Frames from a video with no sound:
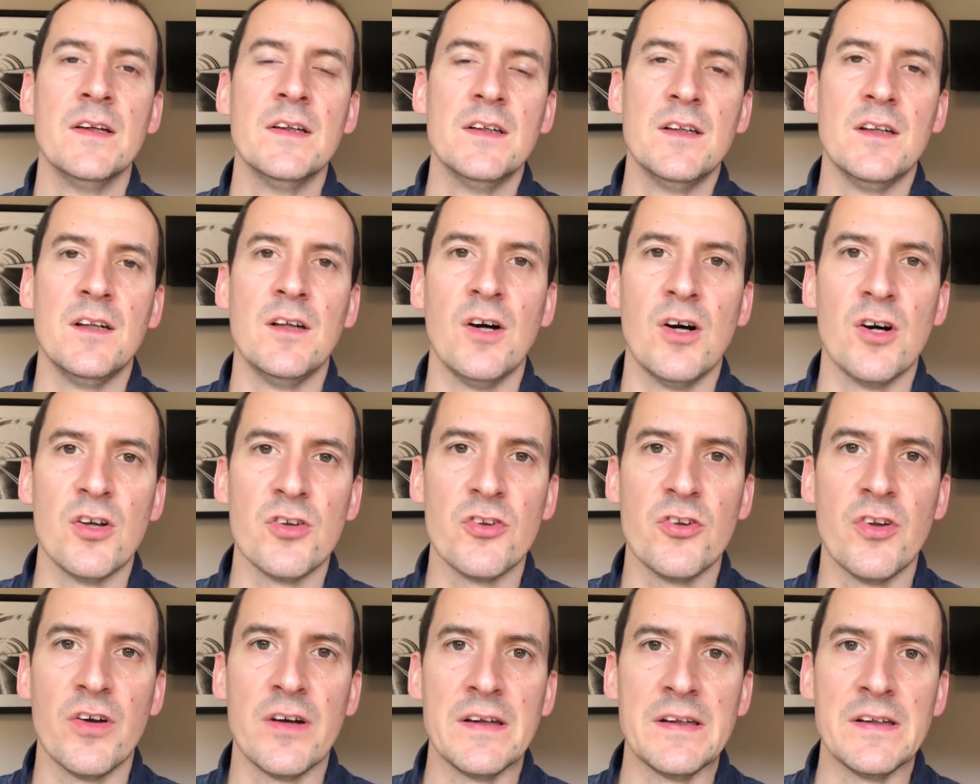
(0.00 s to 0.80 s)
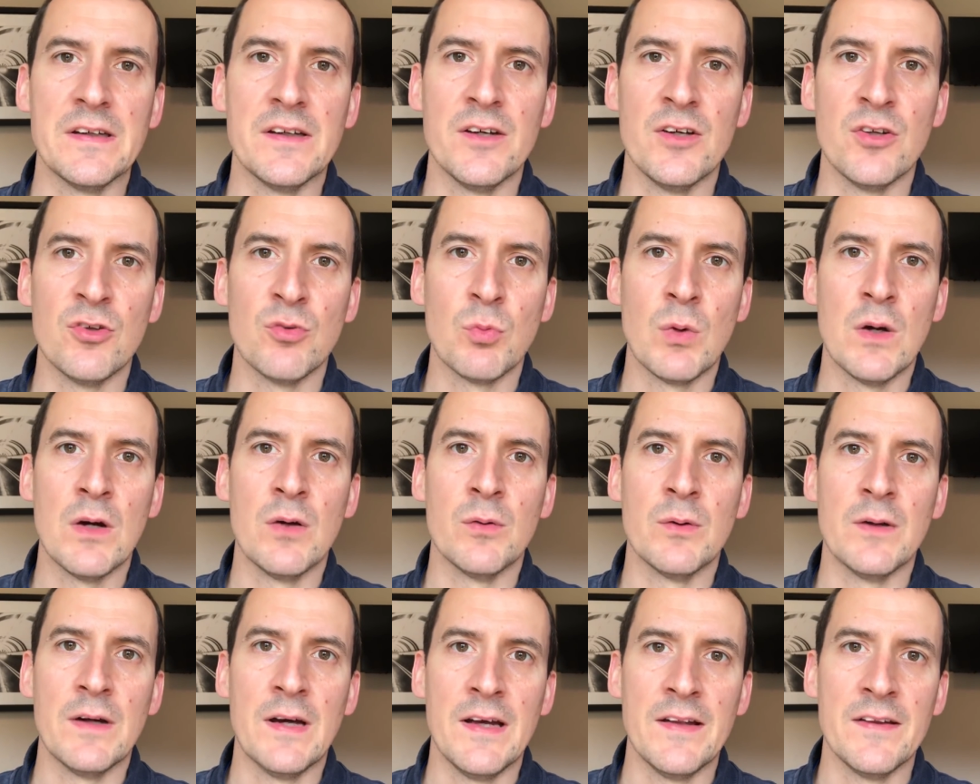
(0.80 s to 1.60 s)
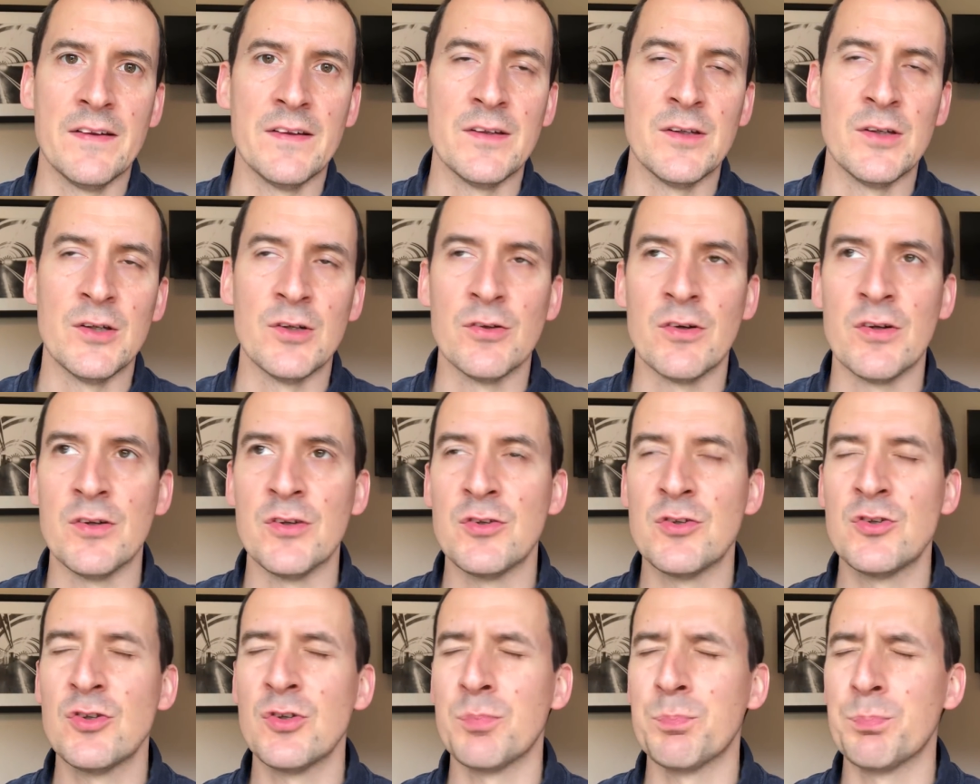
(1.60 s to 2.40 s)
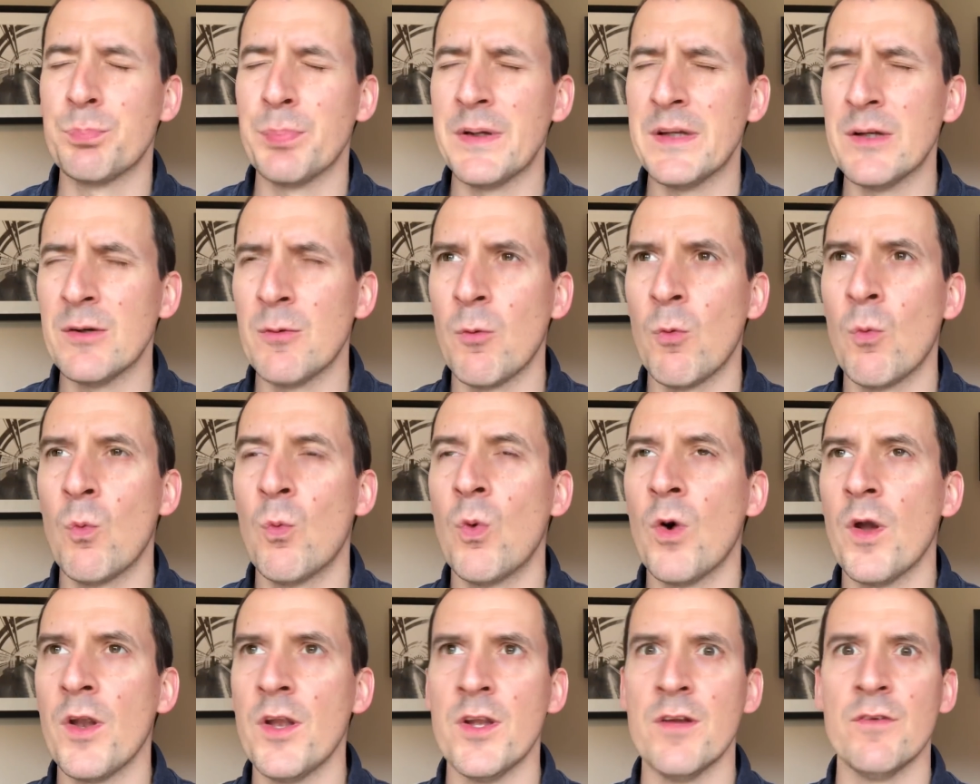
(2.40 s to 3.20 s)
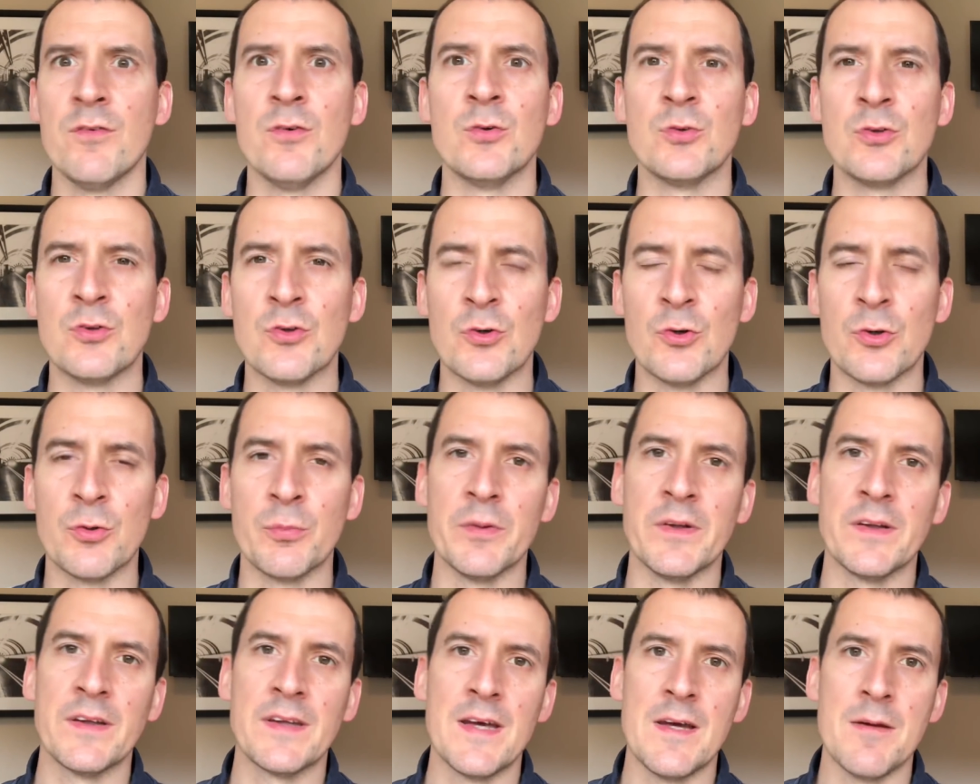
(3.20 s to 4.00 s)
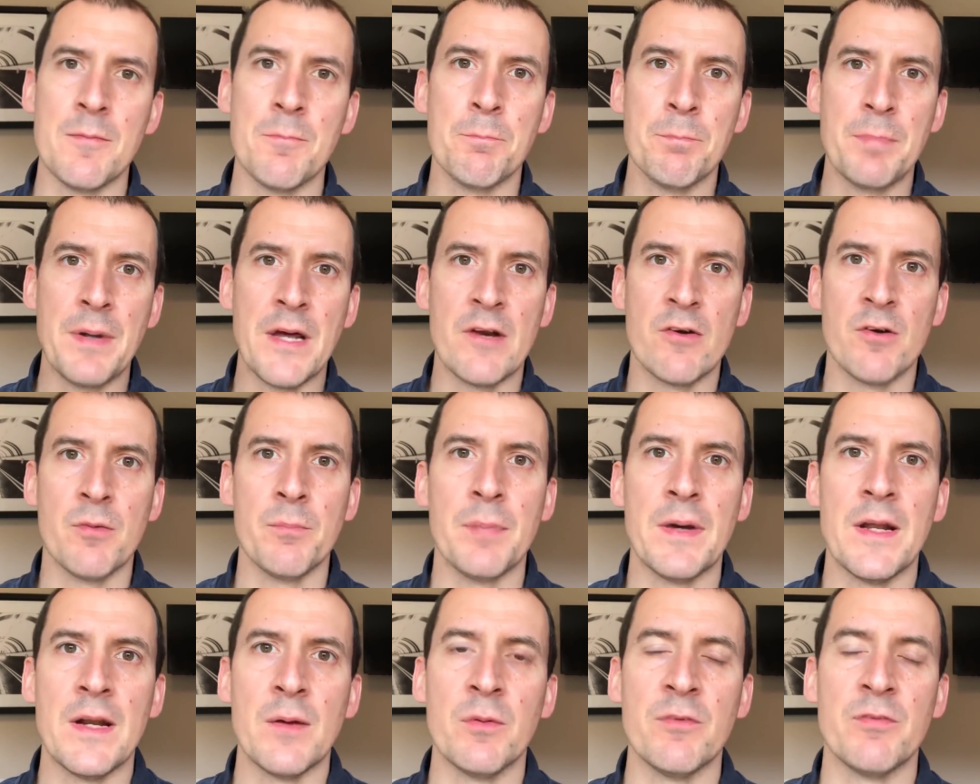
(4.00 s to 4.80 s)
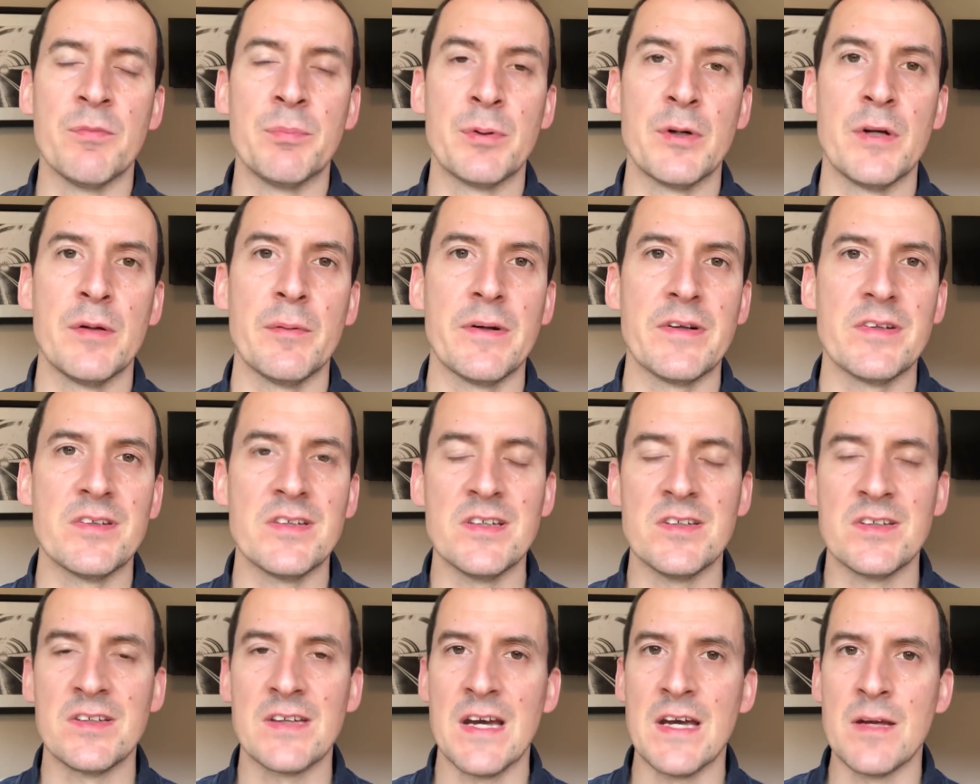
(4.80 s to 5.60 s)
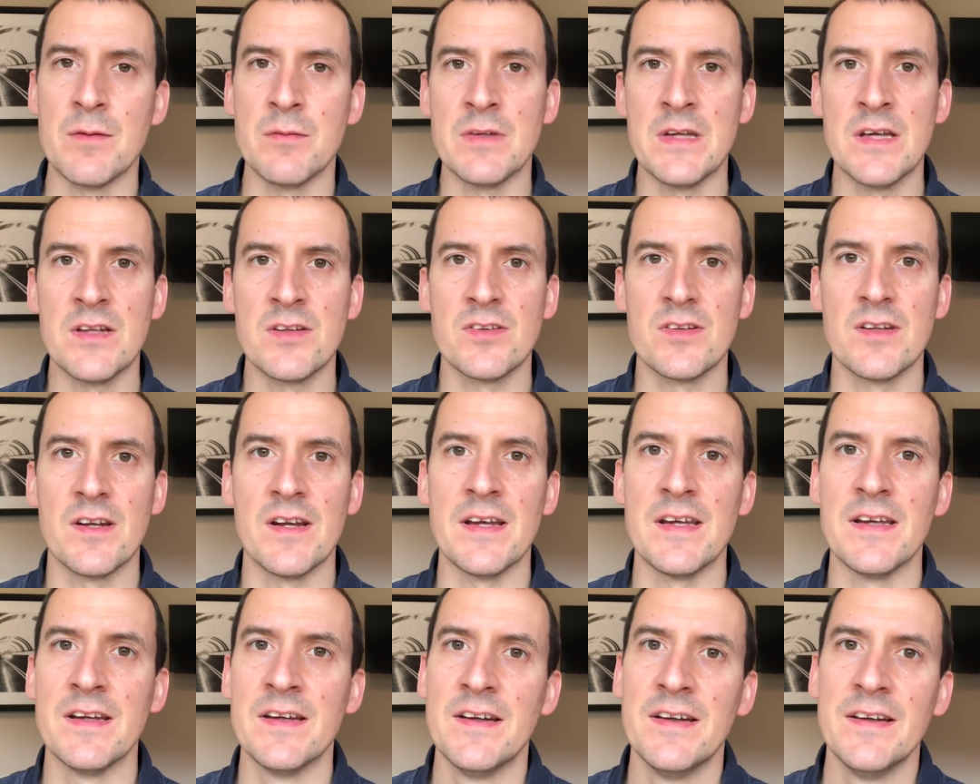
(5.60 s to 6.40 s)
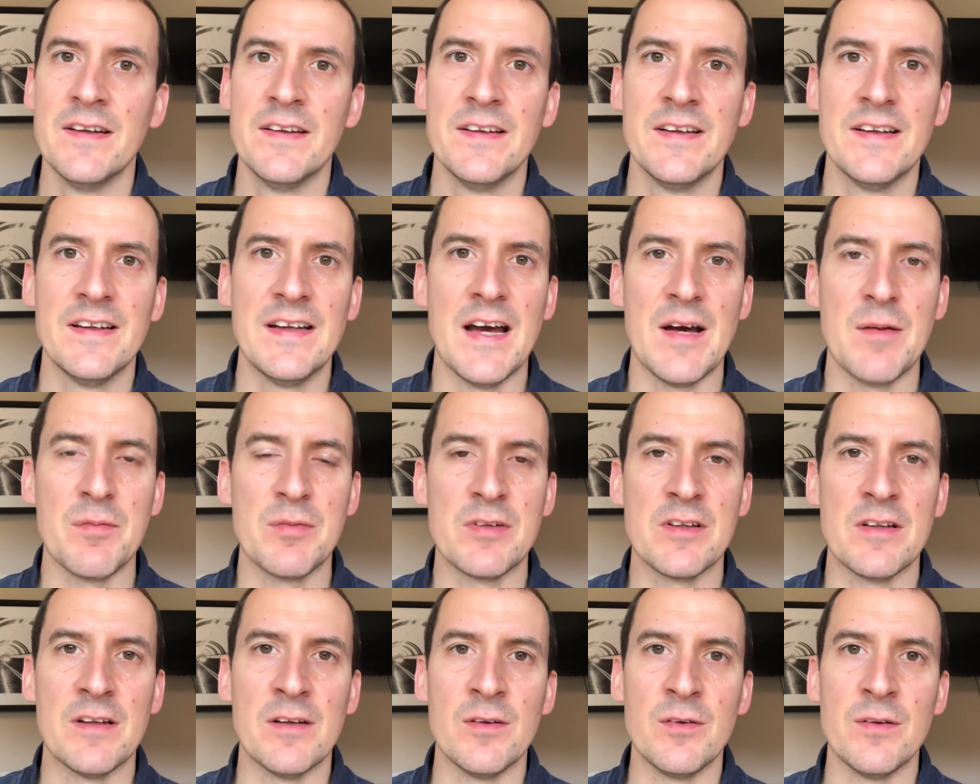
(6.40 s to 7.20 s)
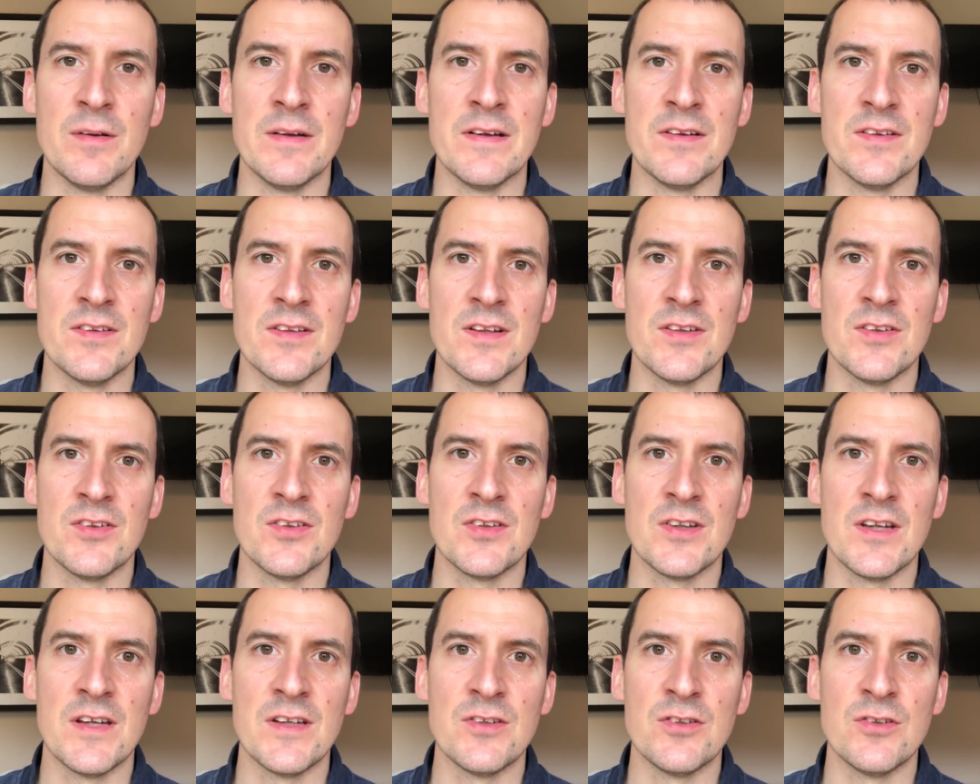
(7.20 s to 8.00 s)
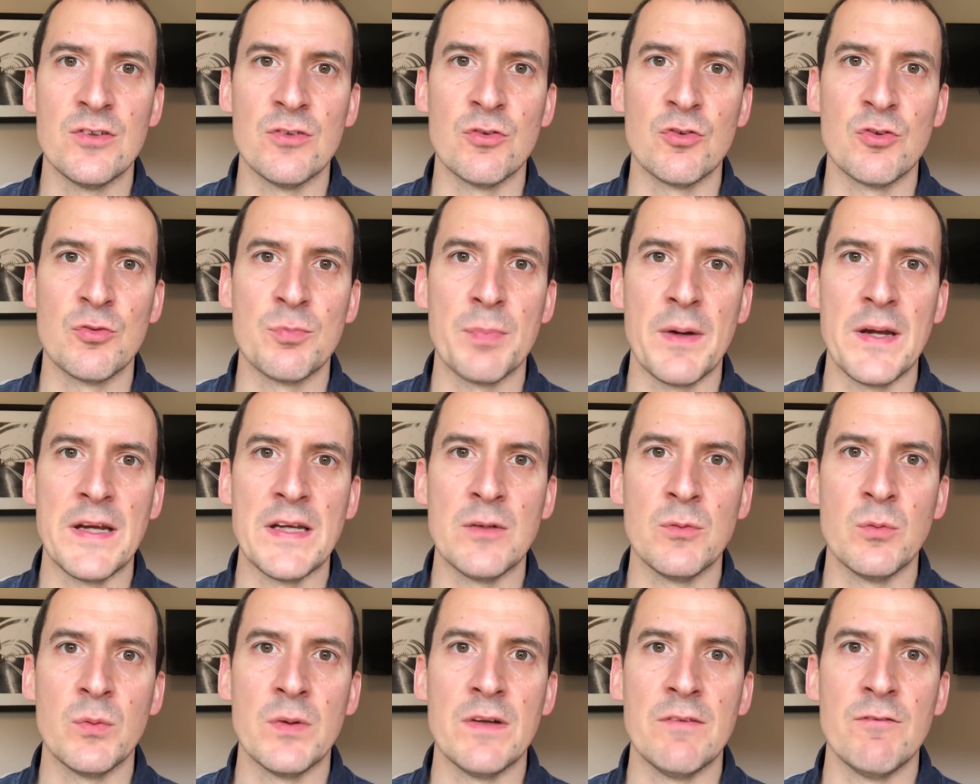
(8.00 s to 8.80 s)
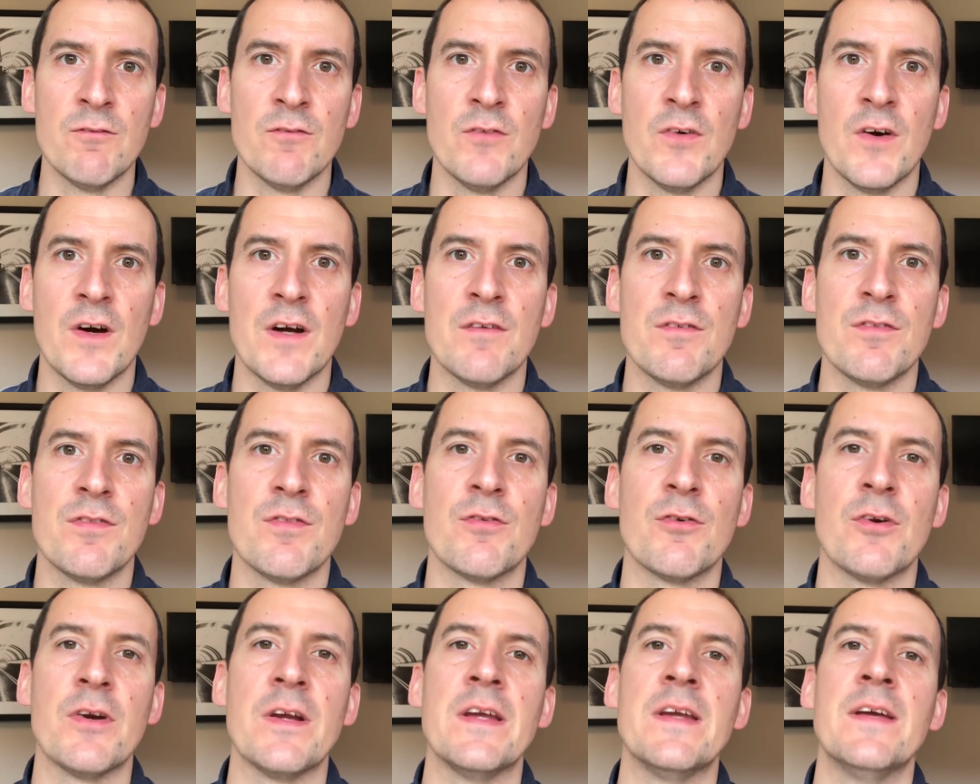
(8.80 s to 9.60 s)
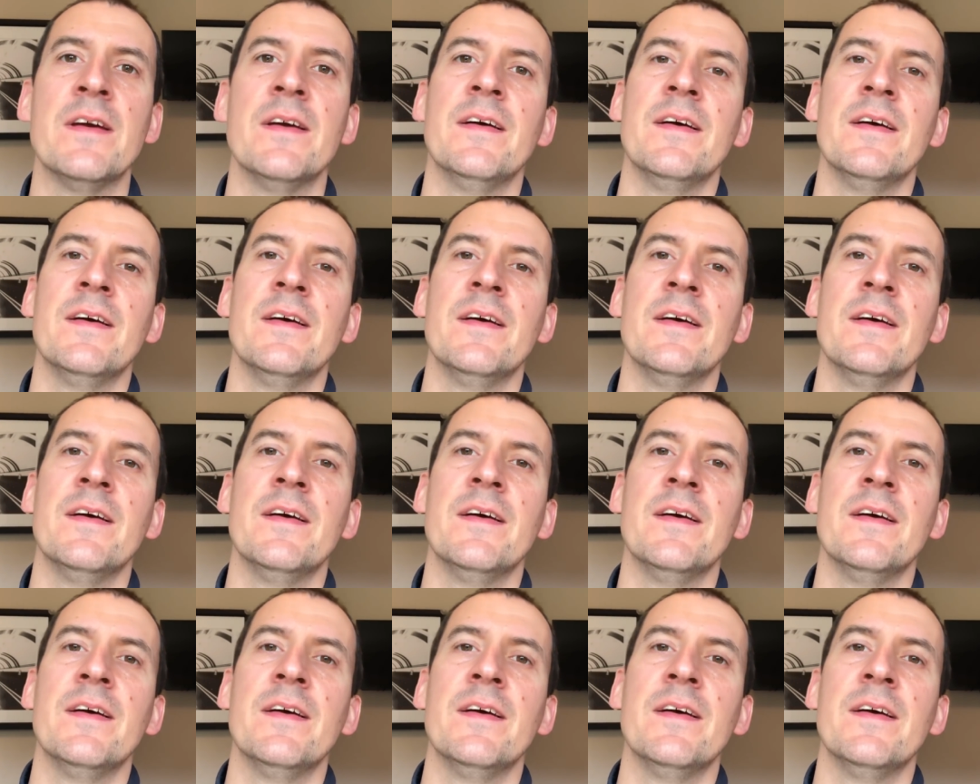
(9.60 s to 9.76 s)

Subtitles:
last night as well at the Euros. Just been a wonderful tournament, getting better and better with pretty much each game. Yesterday, absolutely sensational. Spain winning 5-3.